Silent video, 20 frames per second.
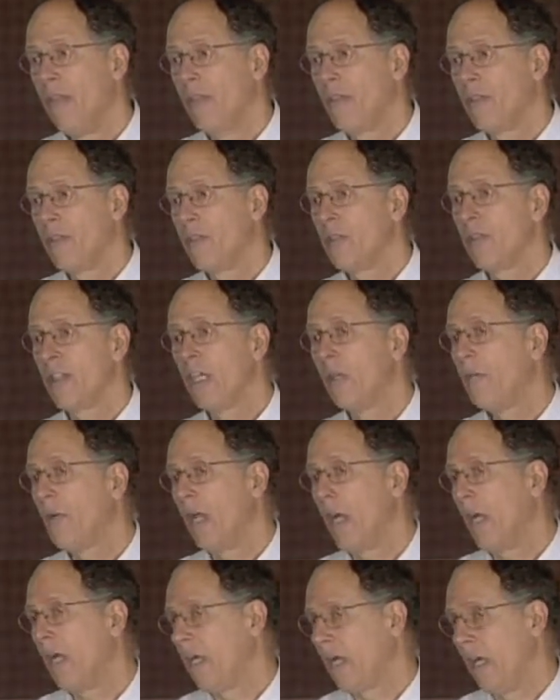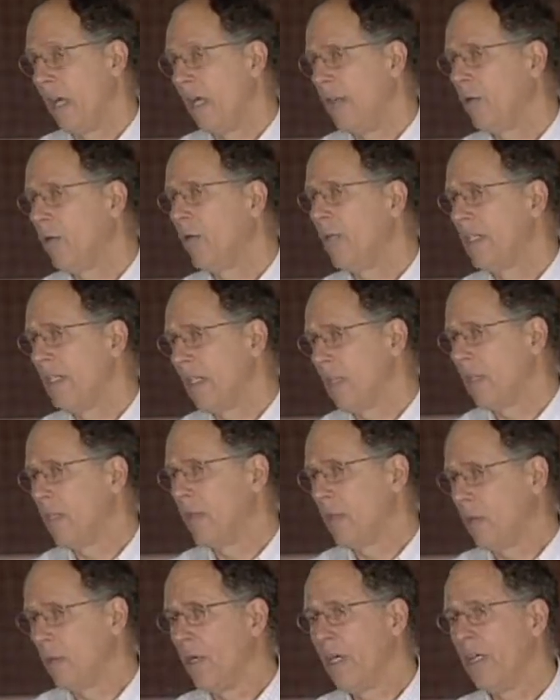so just keep an eye on it. I know in
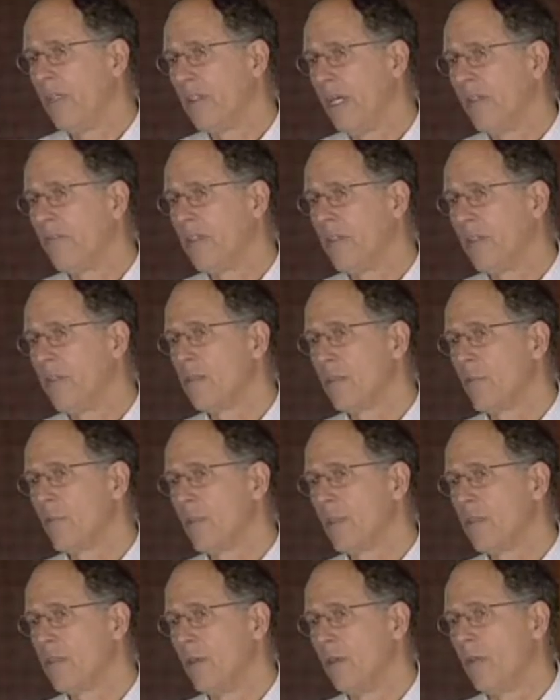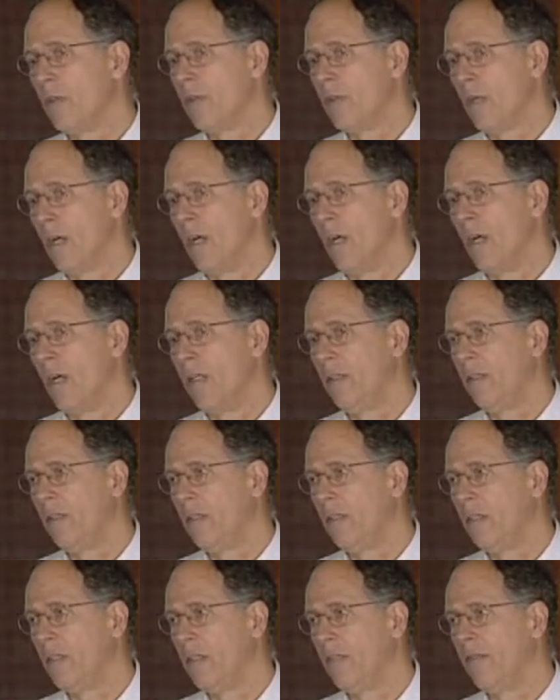Illinois, they've done some research
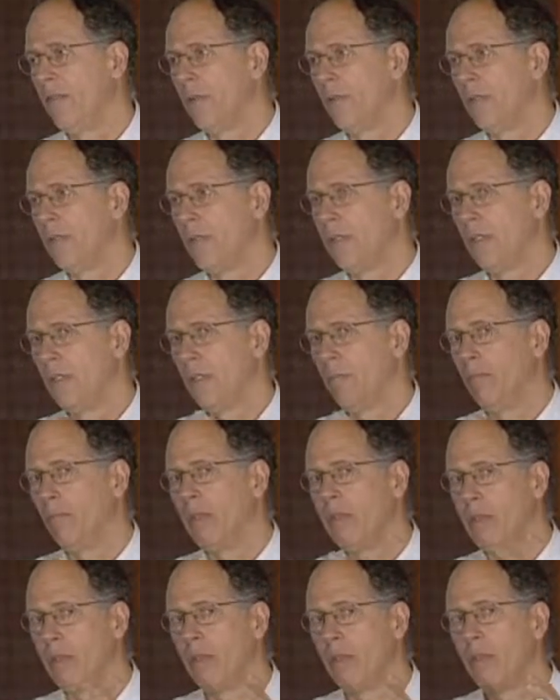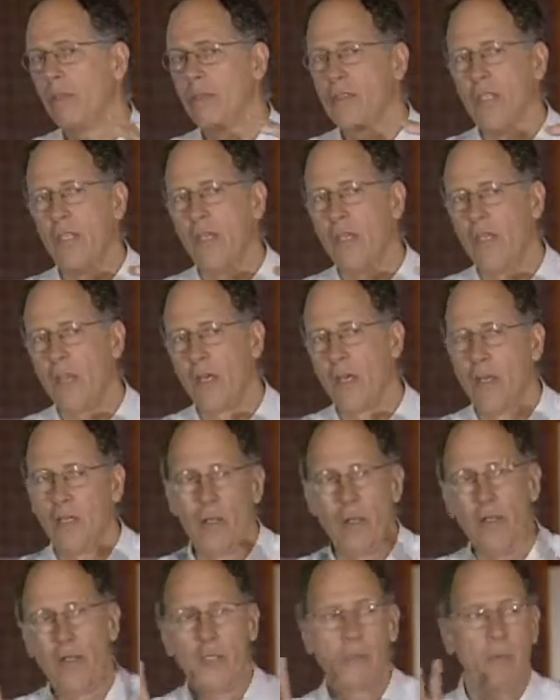on different materials that they thought,
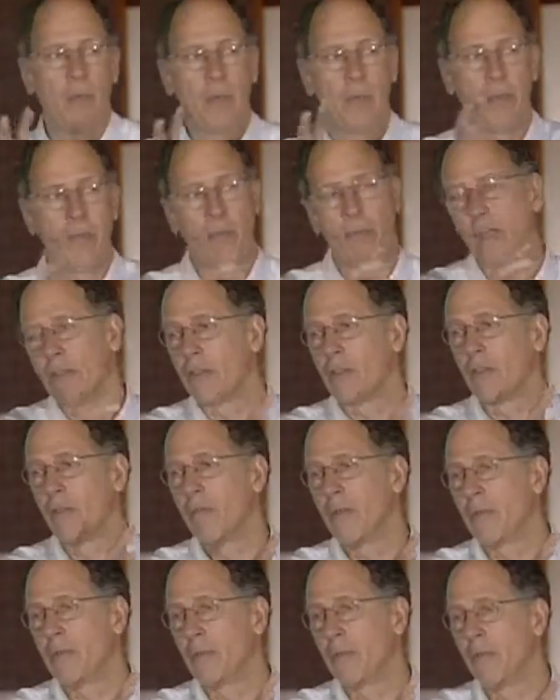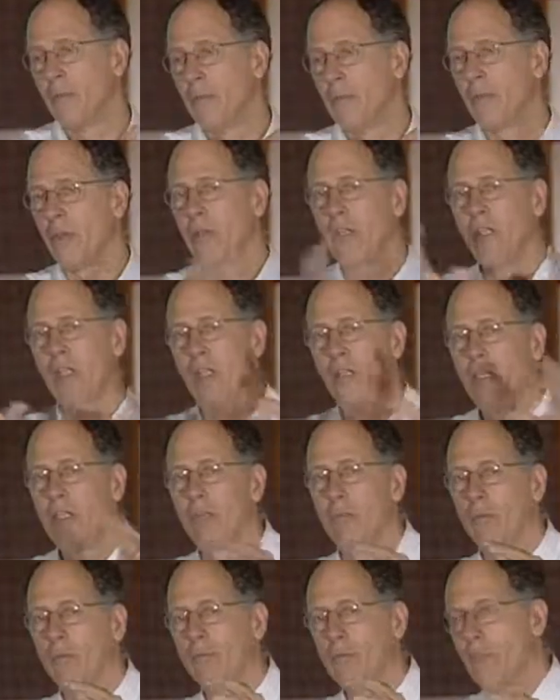oh, this might be a really good material to put in an
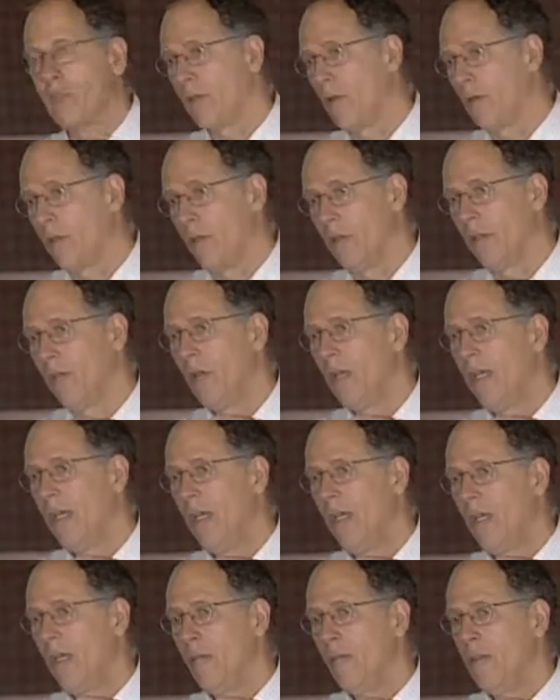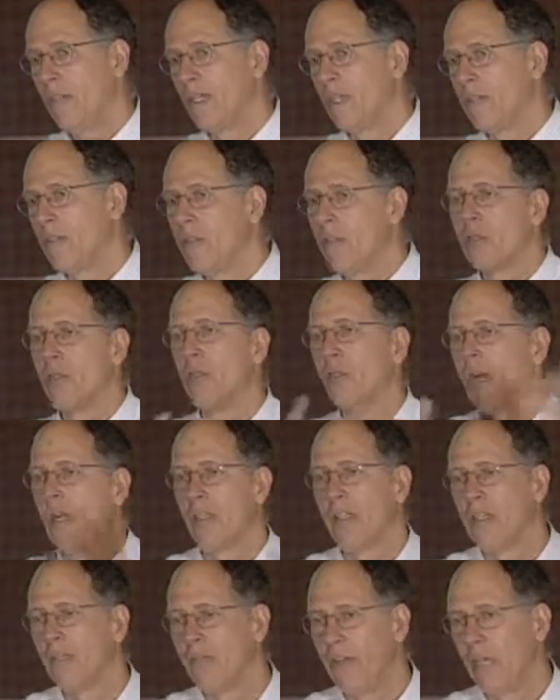eco-roof soil because it's so
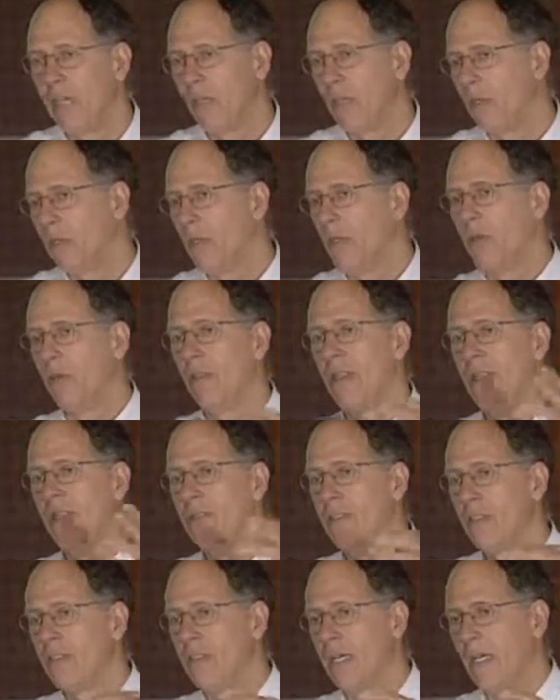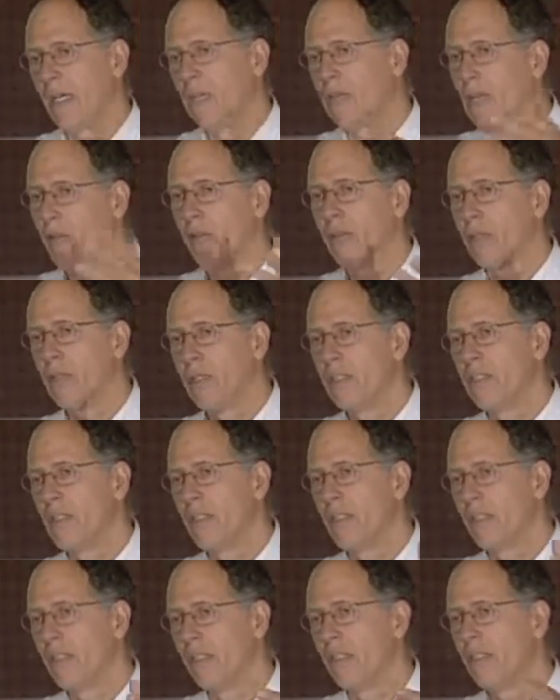readily available and it just had
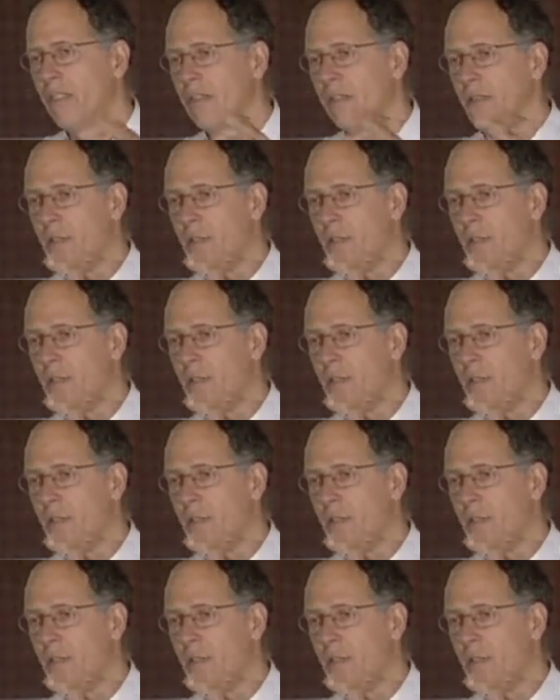characteristic that,